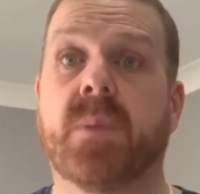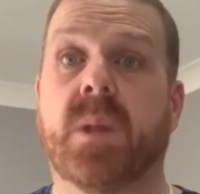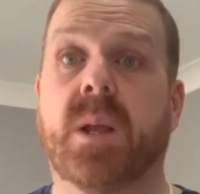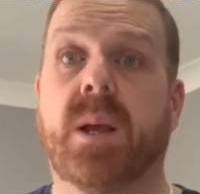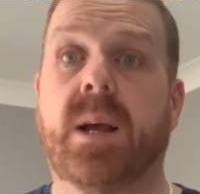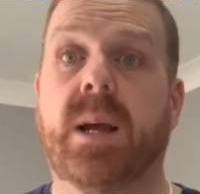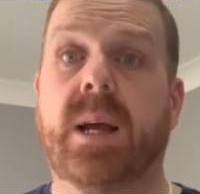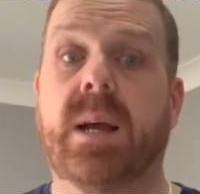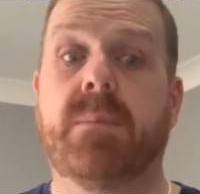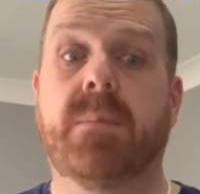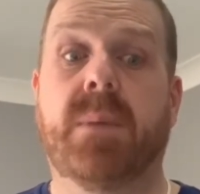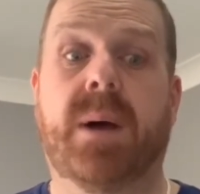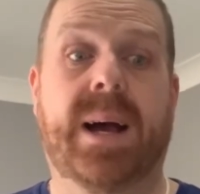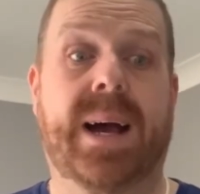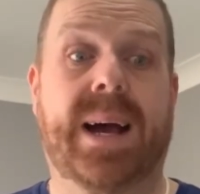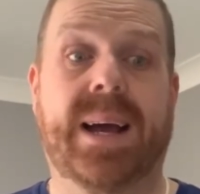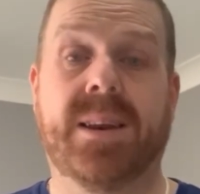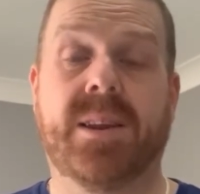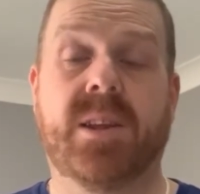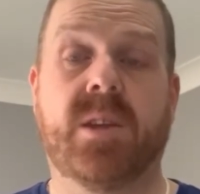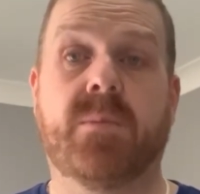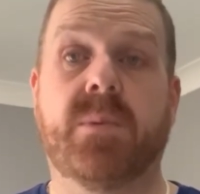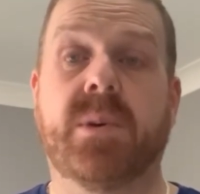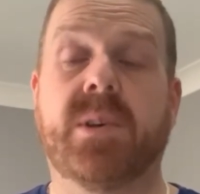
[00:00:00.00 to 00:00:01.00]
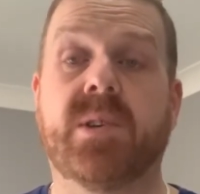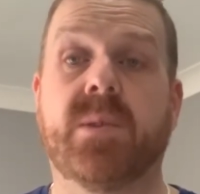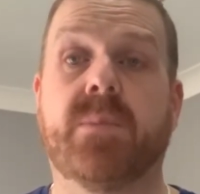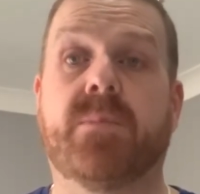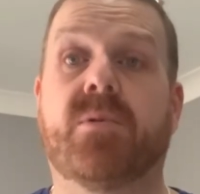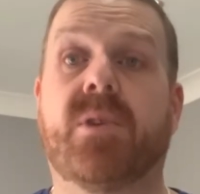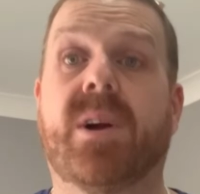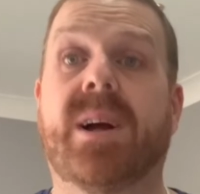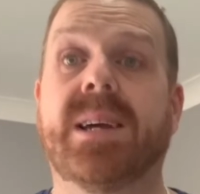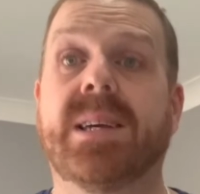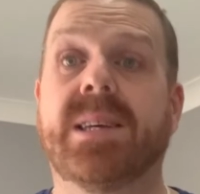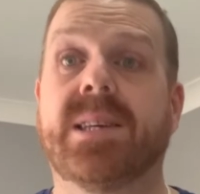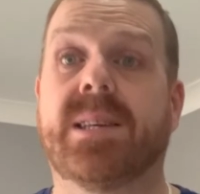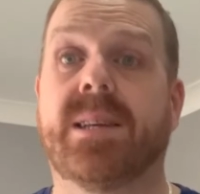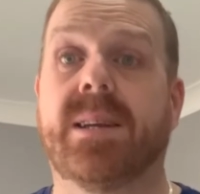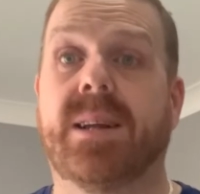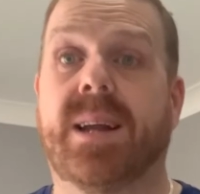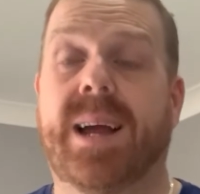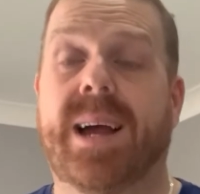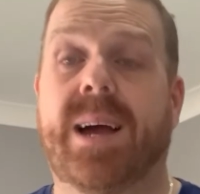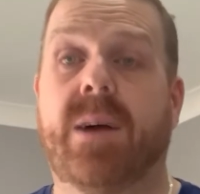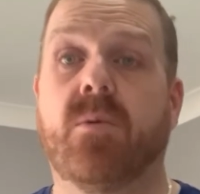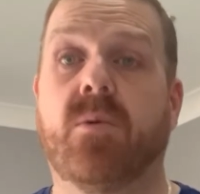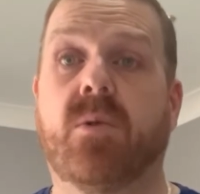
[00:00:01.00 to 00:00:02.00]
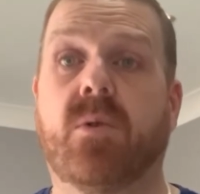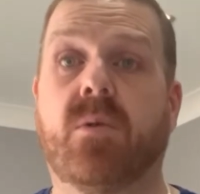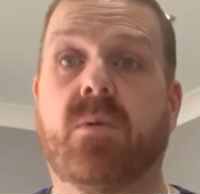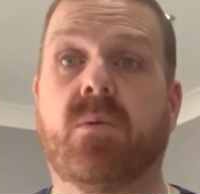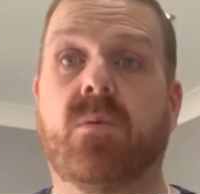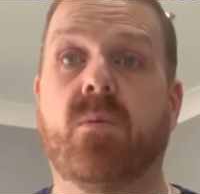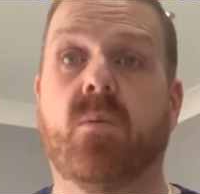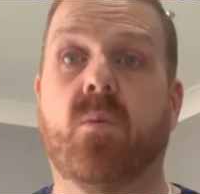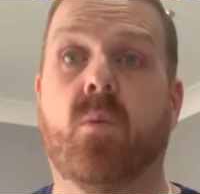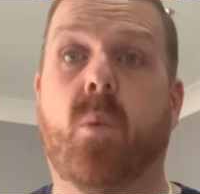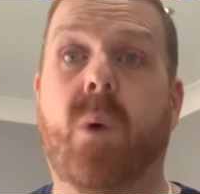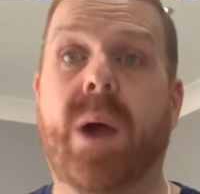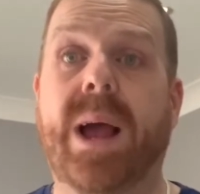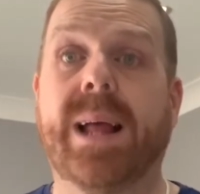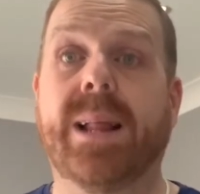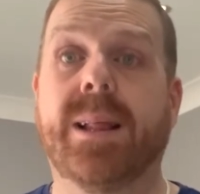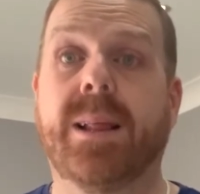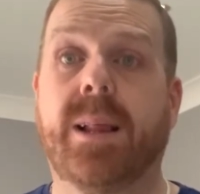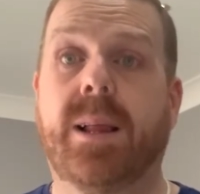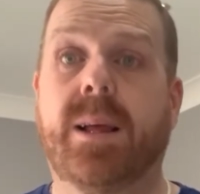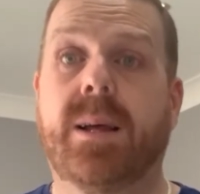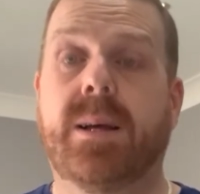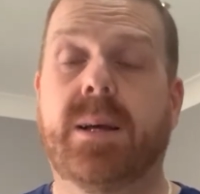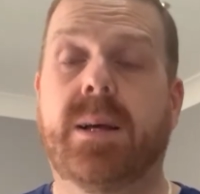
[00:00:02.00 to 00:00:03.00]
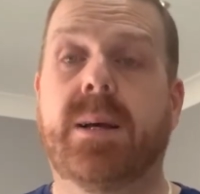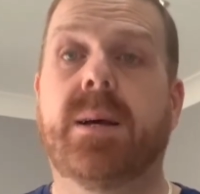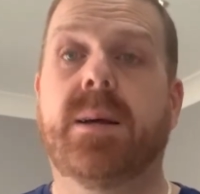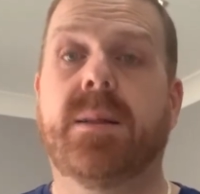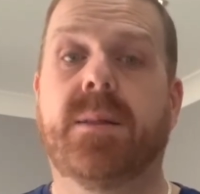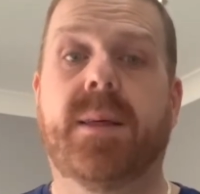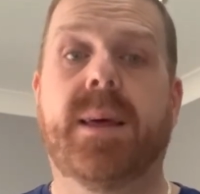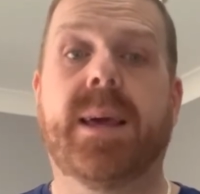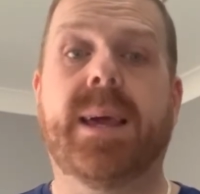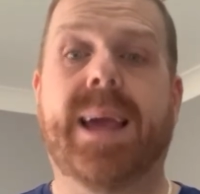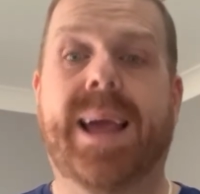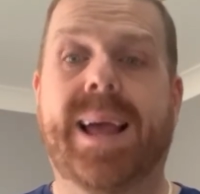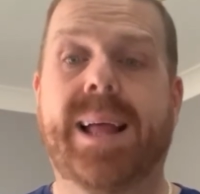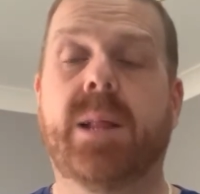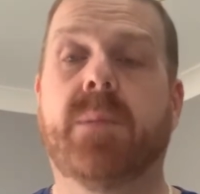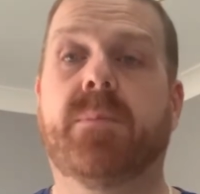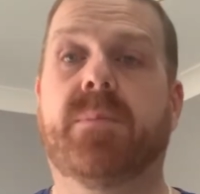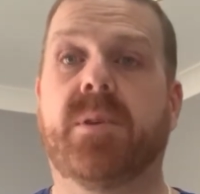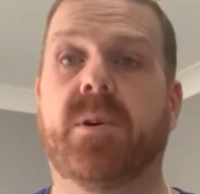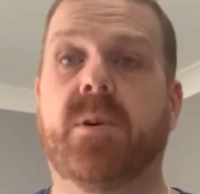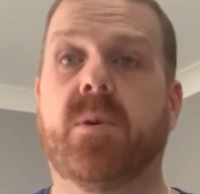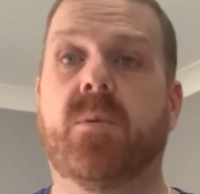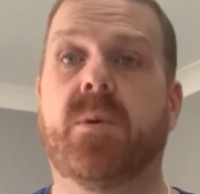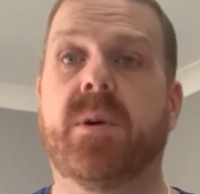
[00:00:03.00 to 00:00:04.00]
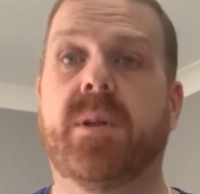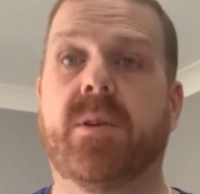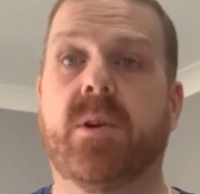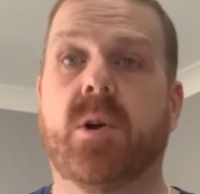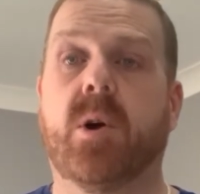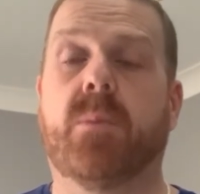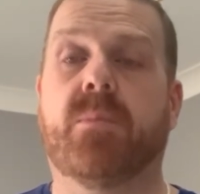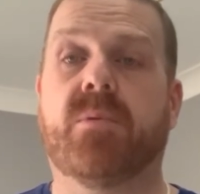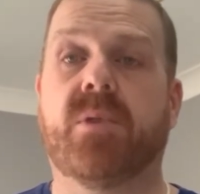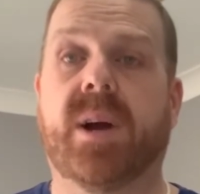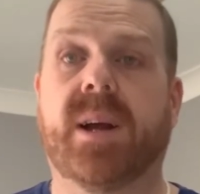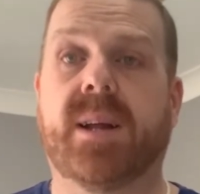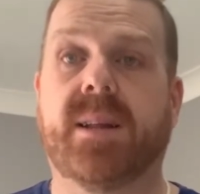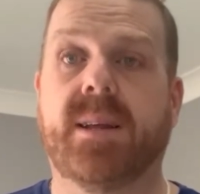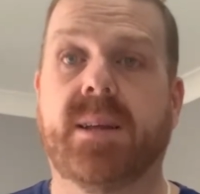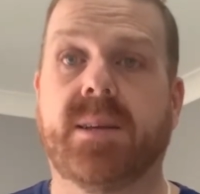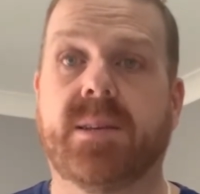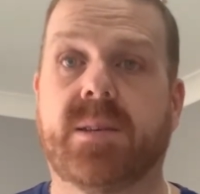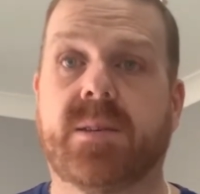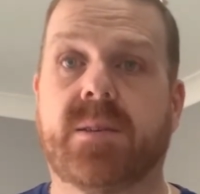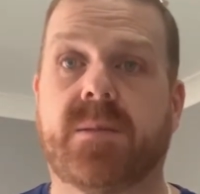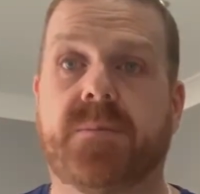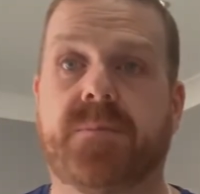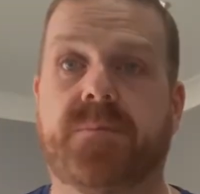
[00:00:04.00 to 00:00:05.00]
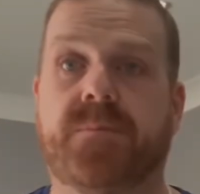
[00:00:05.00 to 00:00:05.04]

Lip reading: And you'd be surprised at how well they help you with your practice.